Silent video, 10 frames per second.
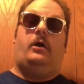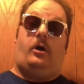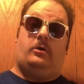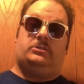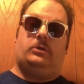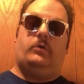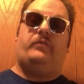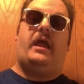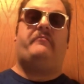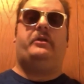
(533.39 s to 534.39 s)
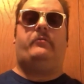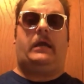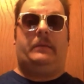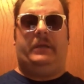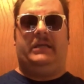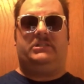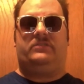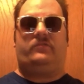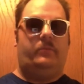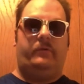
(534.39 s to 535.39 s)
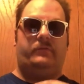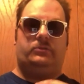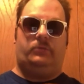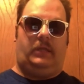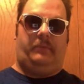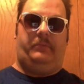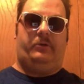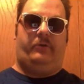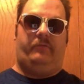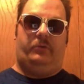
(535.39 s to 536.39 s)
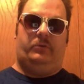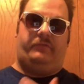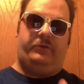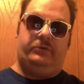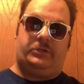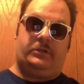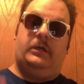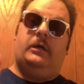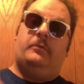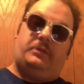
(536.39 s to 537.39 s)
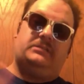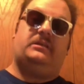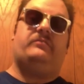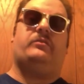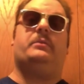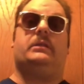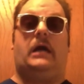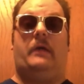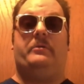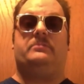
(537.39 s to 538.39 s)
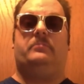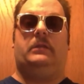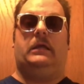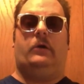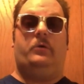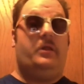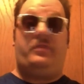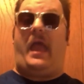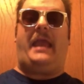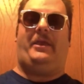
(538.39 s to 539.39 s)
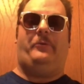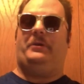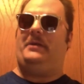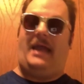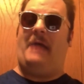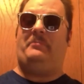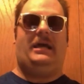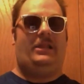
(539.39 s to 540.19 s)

Also, if you have any recommendations for movies you would like me to review in the future, please leave them in the comments below. Thank you and happy